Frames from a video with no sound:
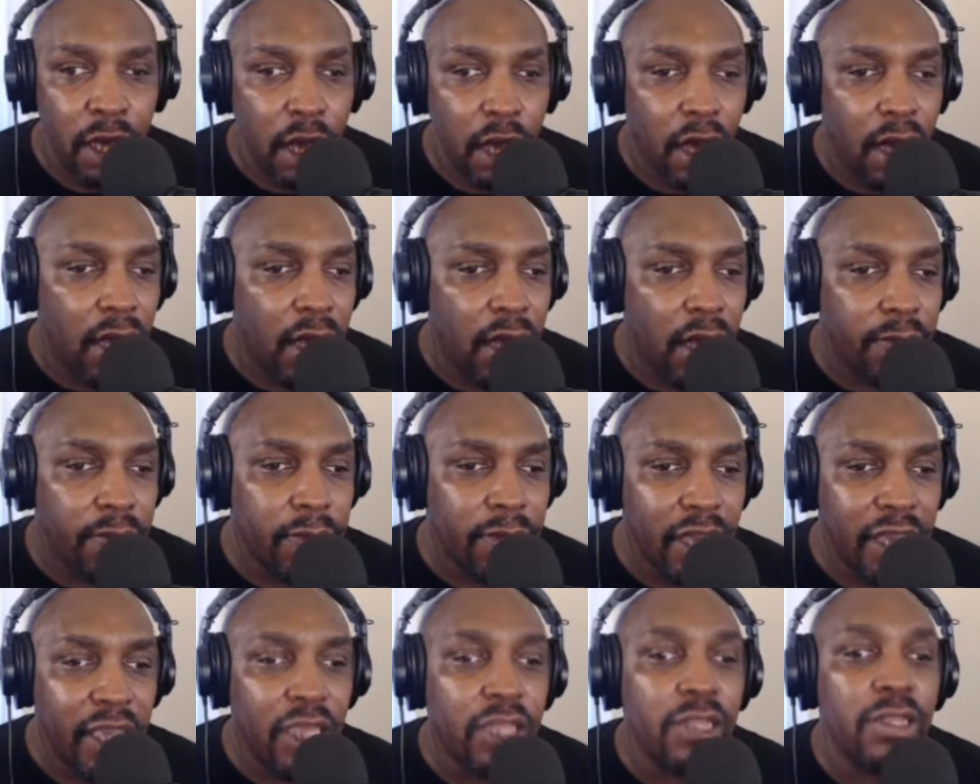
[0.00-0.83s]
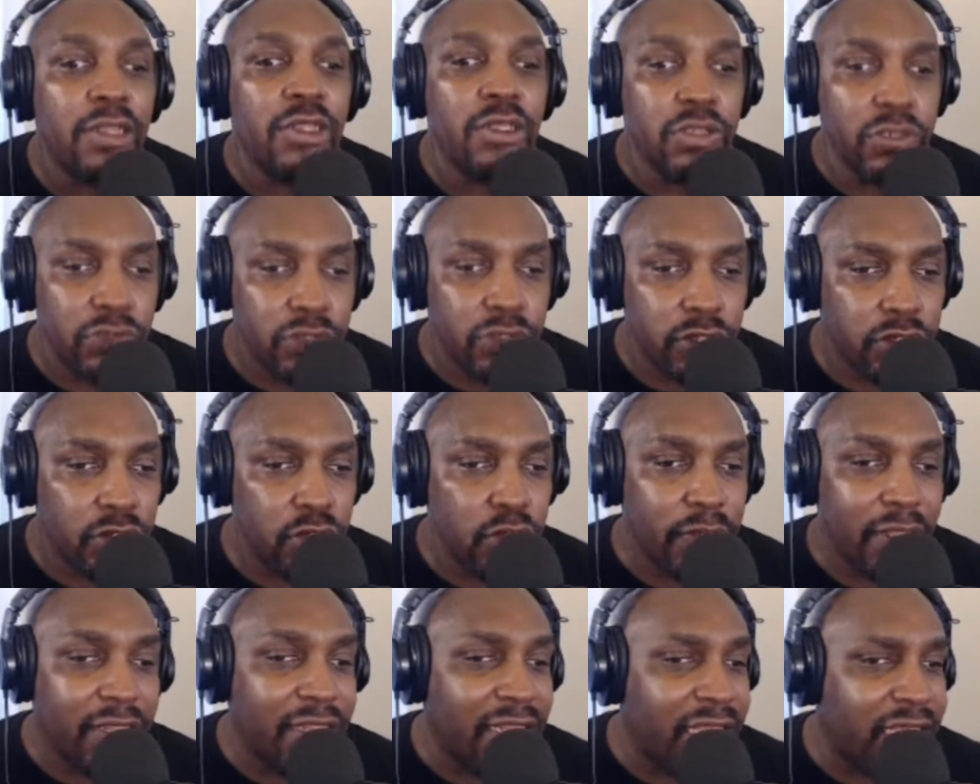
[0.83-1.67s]
in
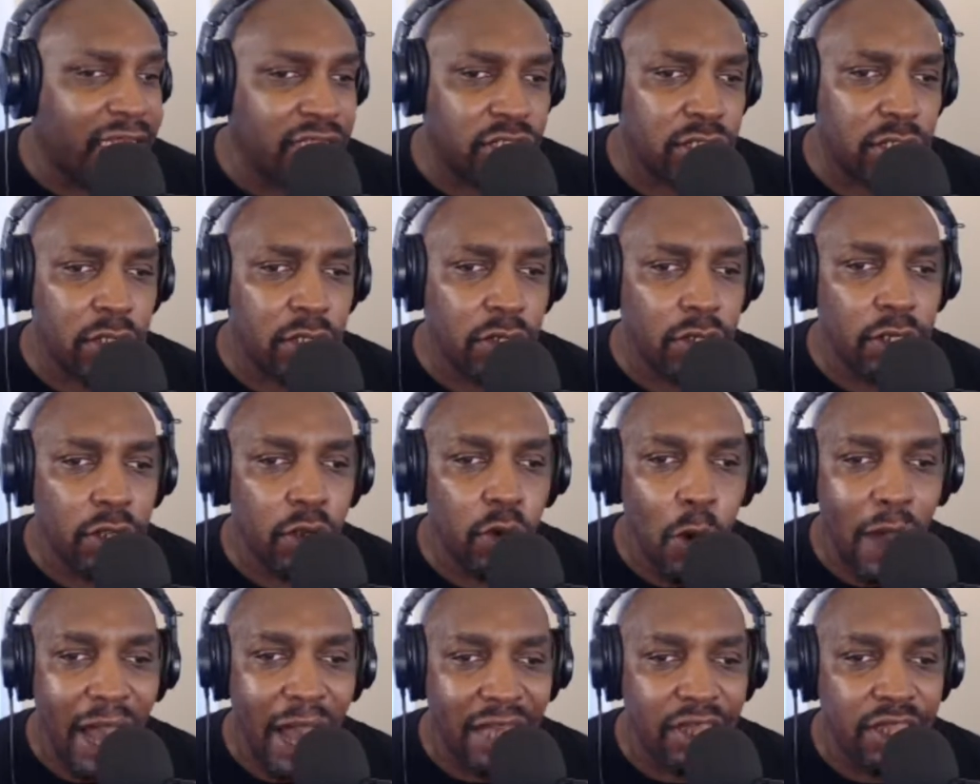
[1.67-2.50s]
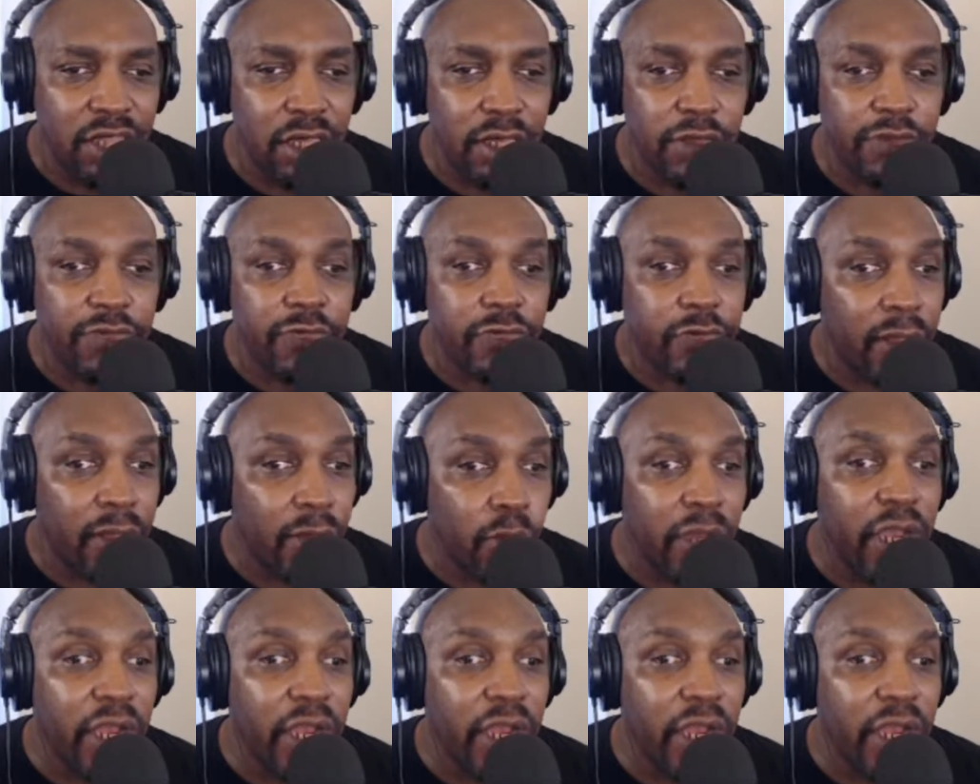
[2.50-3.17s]
YouTube and let us know you're watching us from.